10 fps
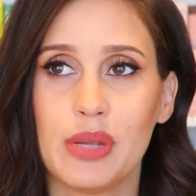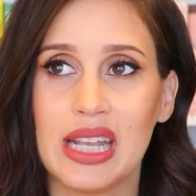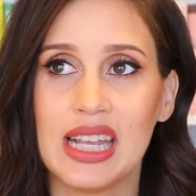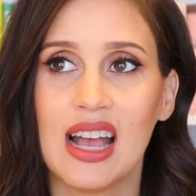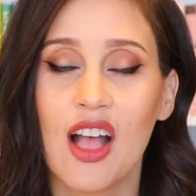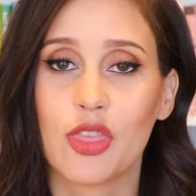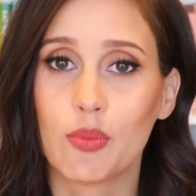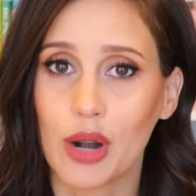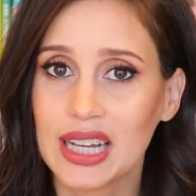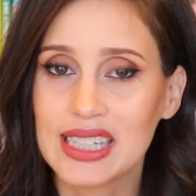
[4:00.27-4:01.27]
be The
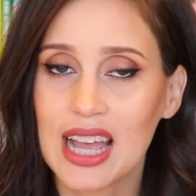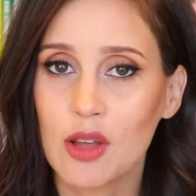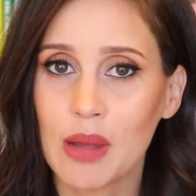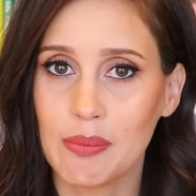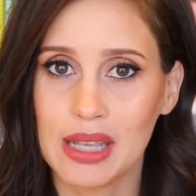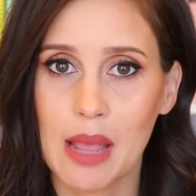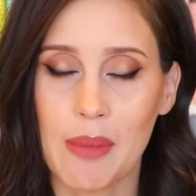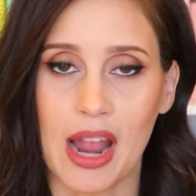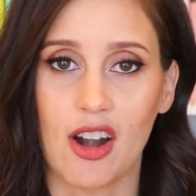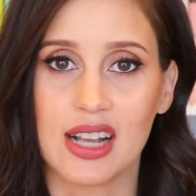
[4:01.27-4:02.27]
Breakdown by B A
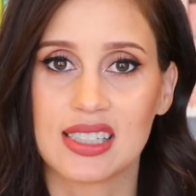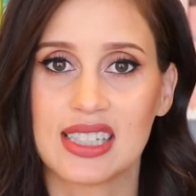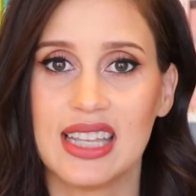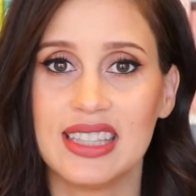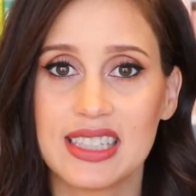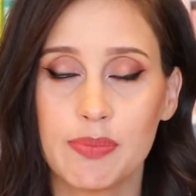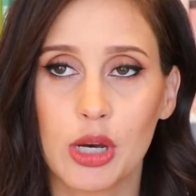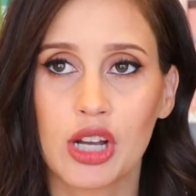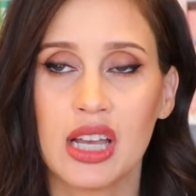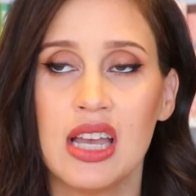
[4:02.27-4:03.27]
Paris. In this
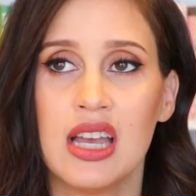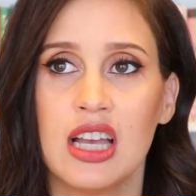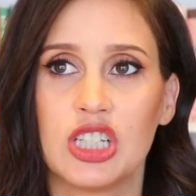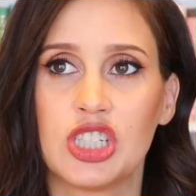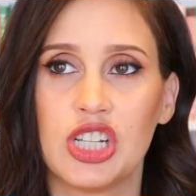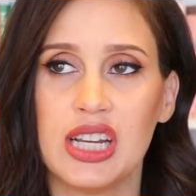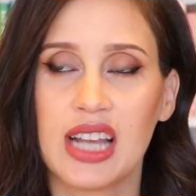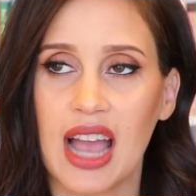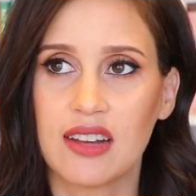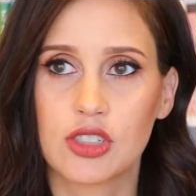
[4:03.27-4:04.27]
book, she
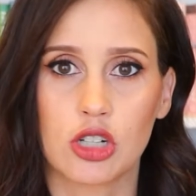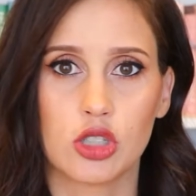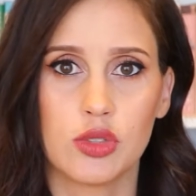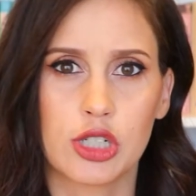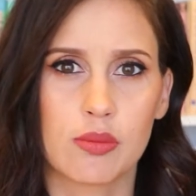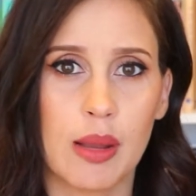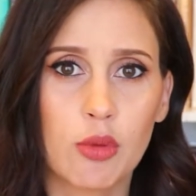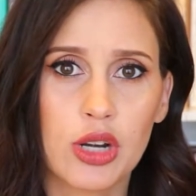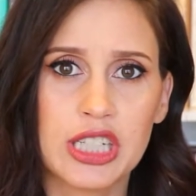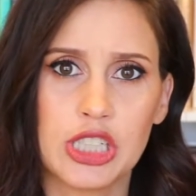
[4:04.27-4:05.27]
kind of starts losing her
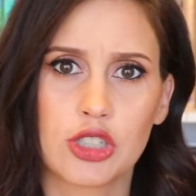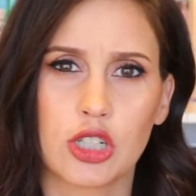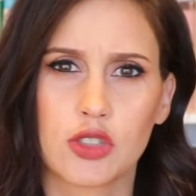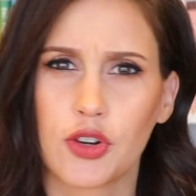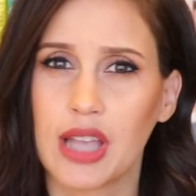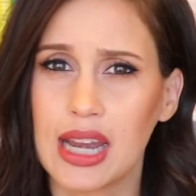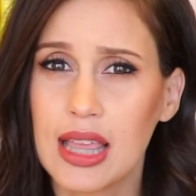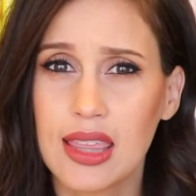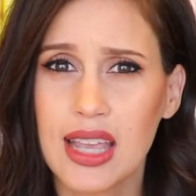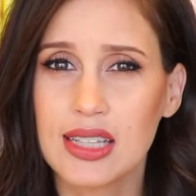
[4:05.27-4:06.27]
memory. She starts
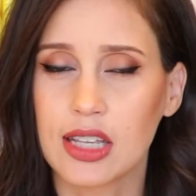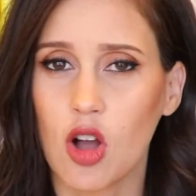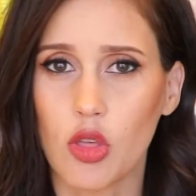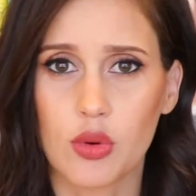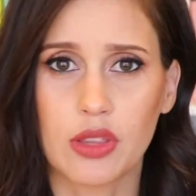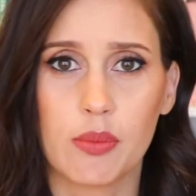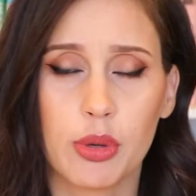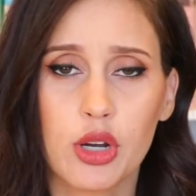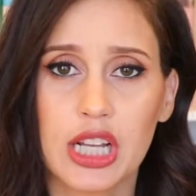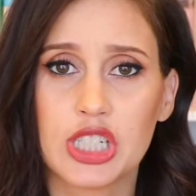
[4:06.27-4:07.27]
forgetting things like all throughout the
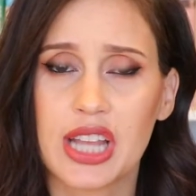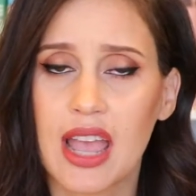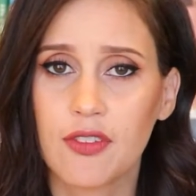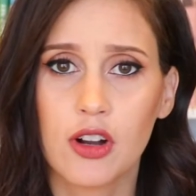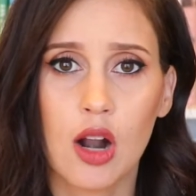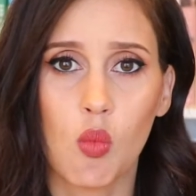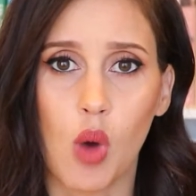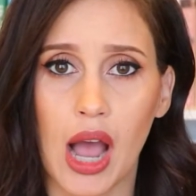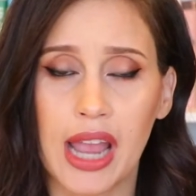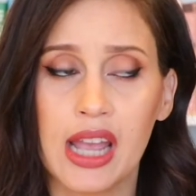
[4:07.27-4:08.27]
book, and she can't figure out
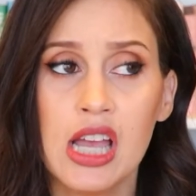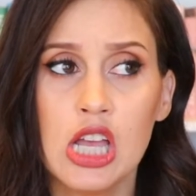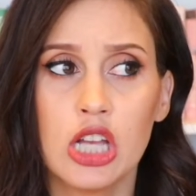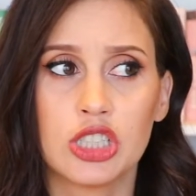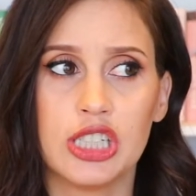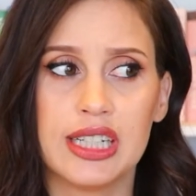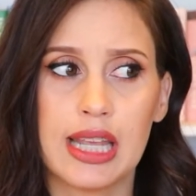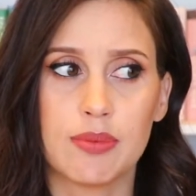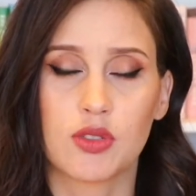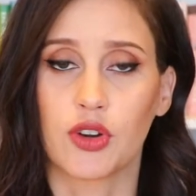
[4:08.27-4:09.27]
why she
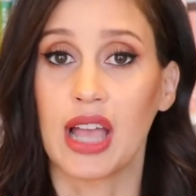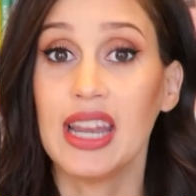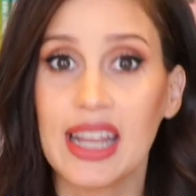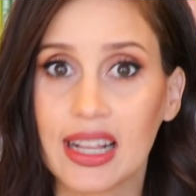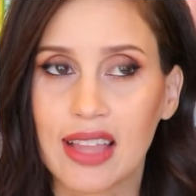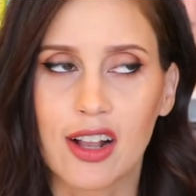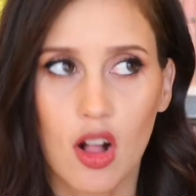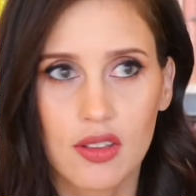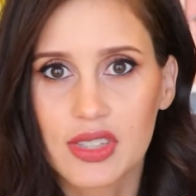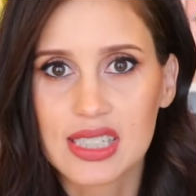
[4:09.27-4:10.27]
keeps forgetting like
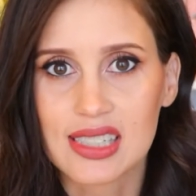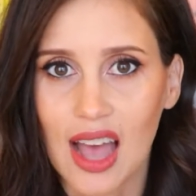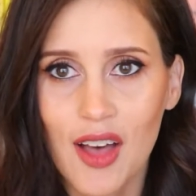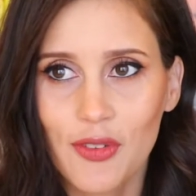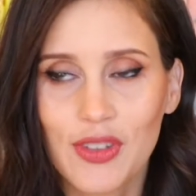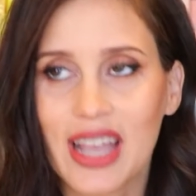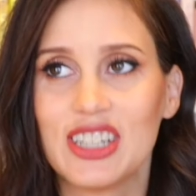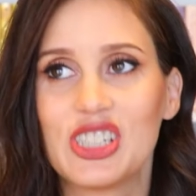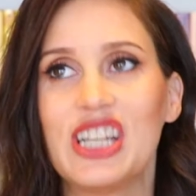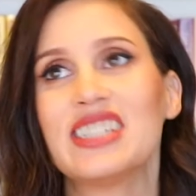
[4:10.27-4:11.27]
all of this stuff,
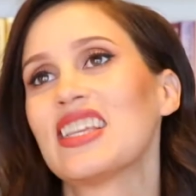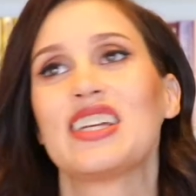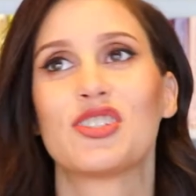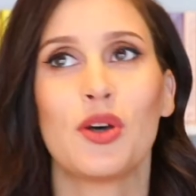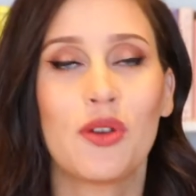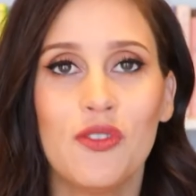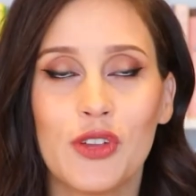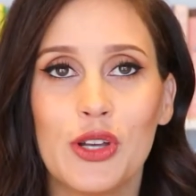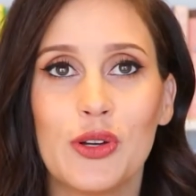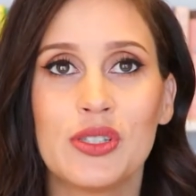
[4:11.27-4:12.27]
and she's like so
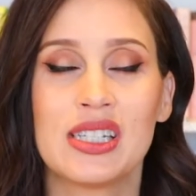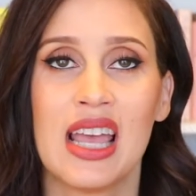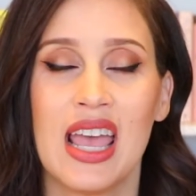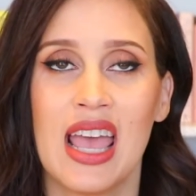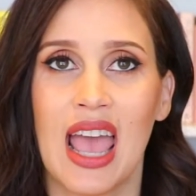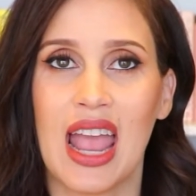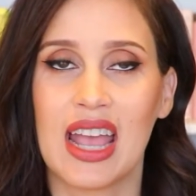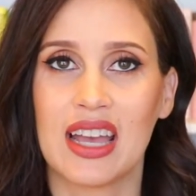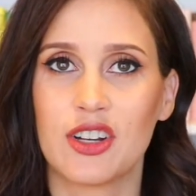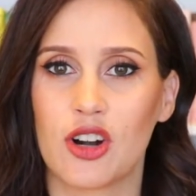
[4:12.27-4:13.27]
confused,
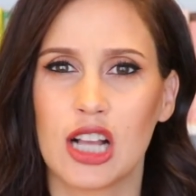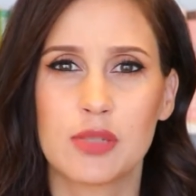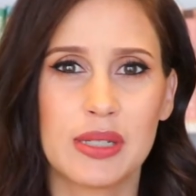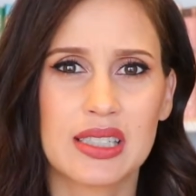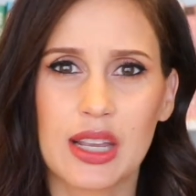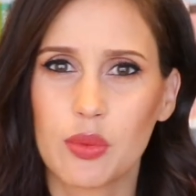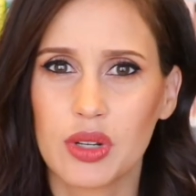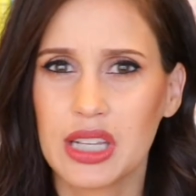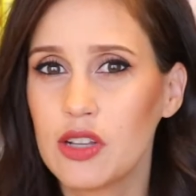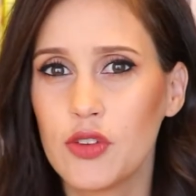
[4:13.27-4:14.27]
and her husband's like
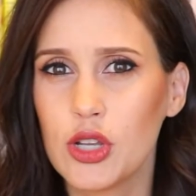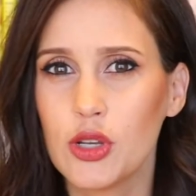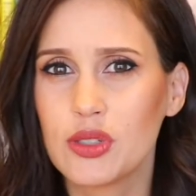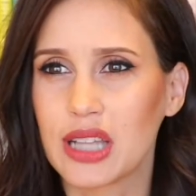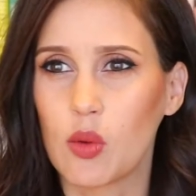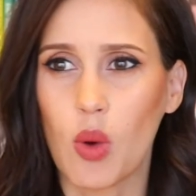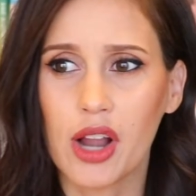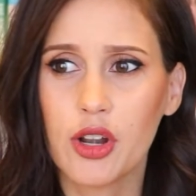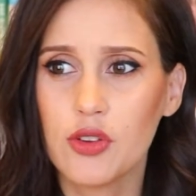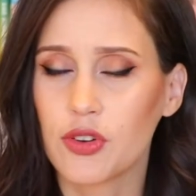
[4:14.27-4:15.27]
really confused, like why
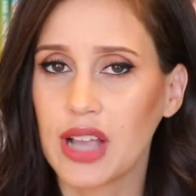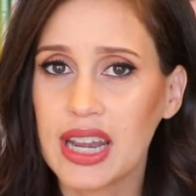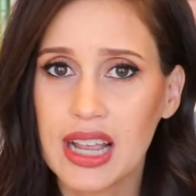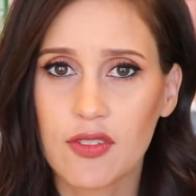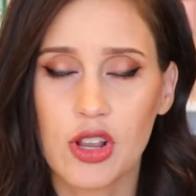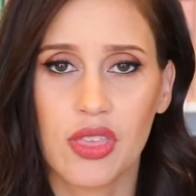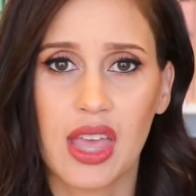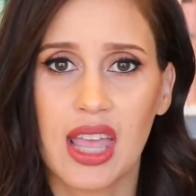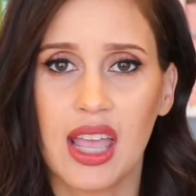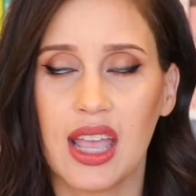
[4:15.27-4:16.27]
are you forgetting
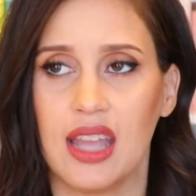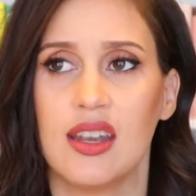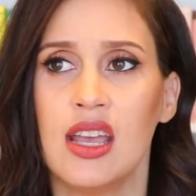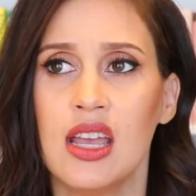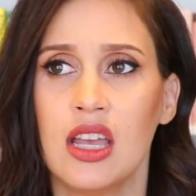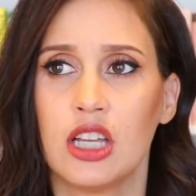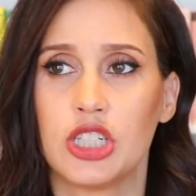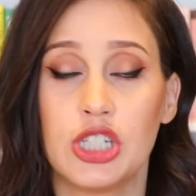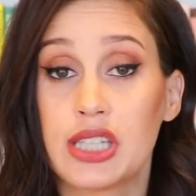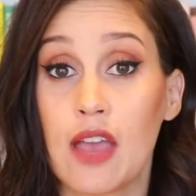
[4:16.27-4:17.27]
everything, and
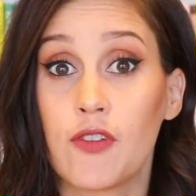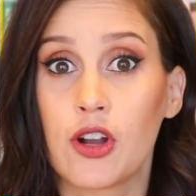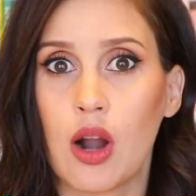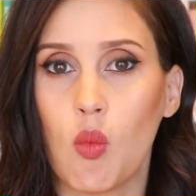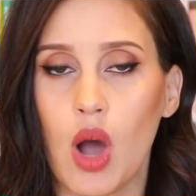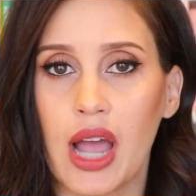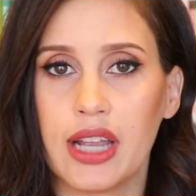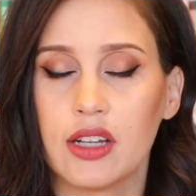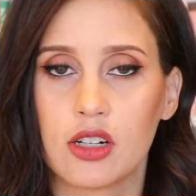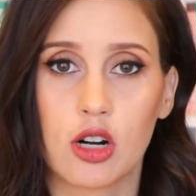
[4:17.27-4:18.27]
she just can't figure out
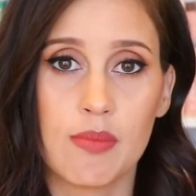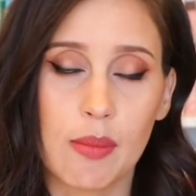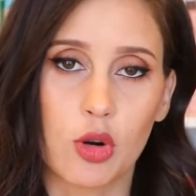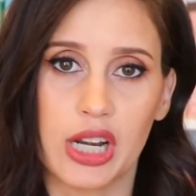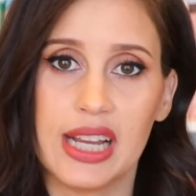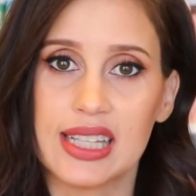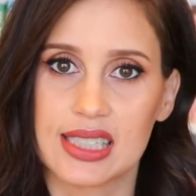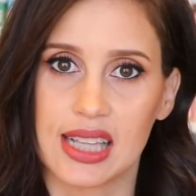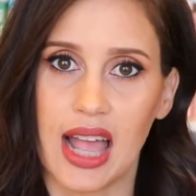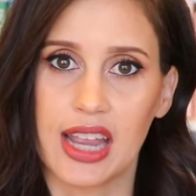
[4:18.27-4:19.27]
why her memory
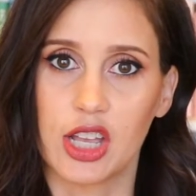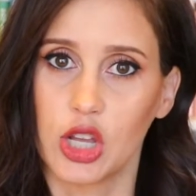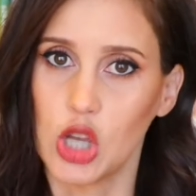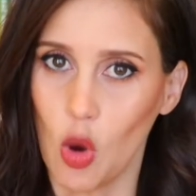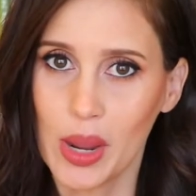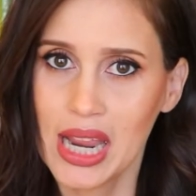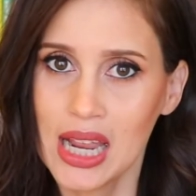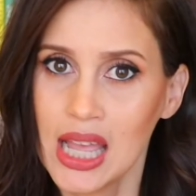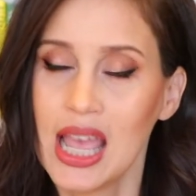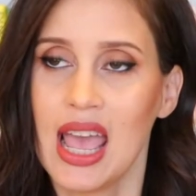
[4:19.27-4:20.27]
is like
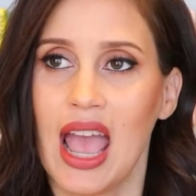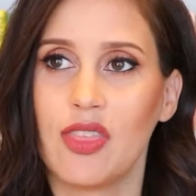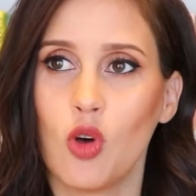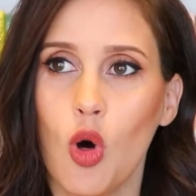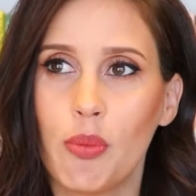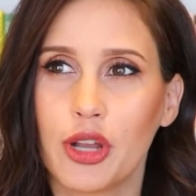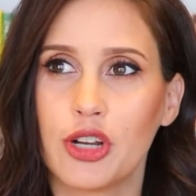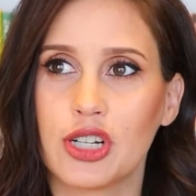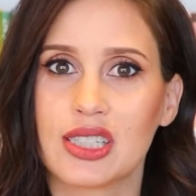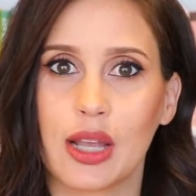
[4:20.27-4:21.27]
going. And the whole
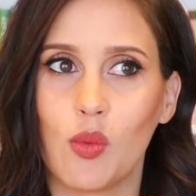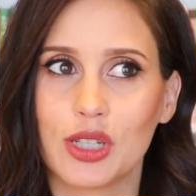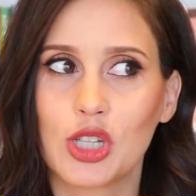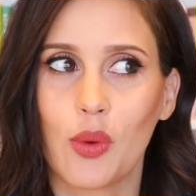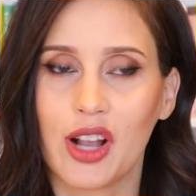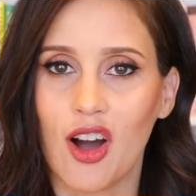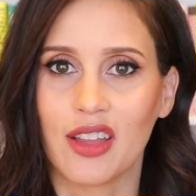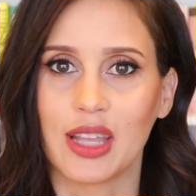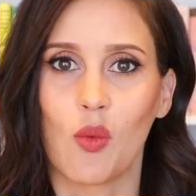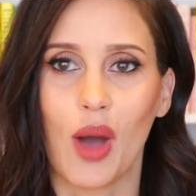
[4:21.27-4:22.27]
book you're just like, what's going
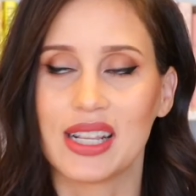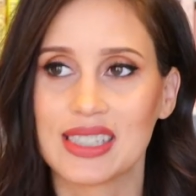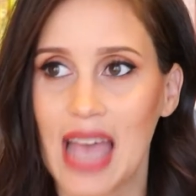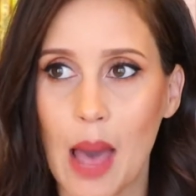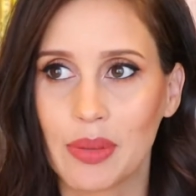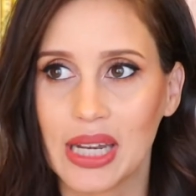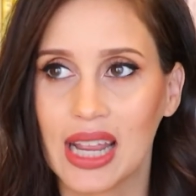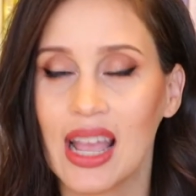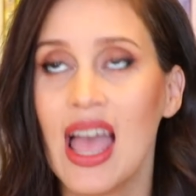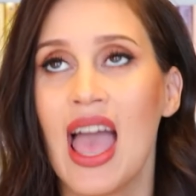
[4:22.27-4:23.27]
on? Like, why is this
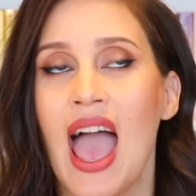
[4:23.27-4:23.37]
happening?